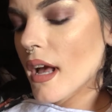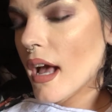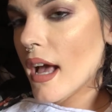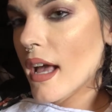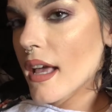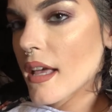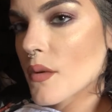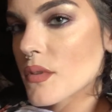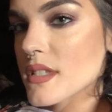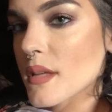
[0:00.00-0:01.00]

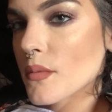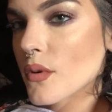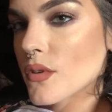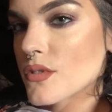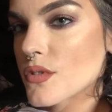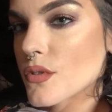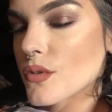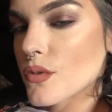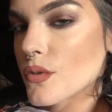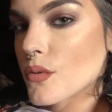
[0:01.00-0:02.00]
I was able
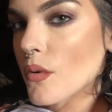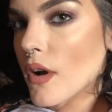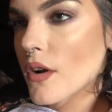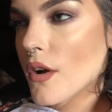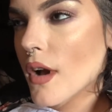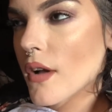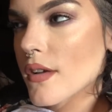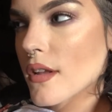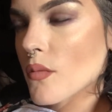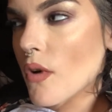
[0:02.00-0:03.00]
to walk
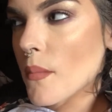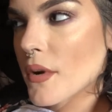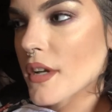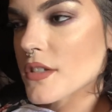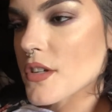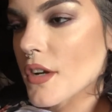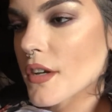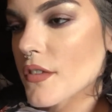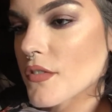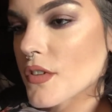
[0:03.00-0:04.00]
around in a Walmart and
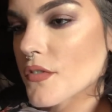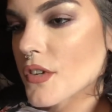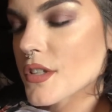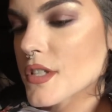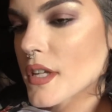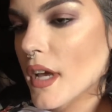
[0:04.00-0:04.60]
Target for the first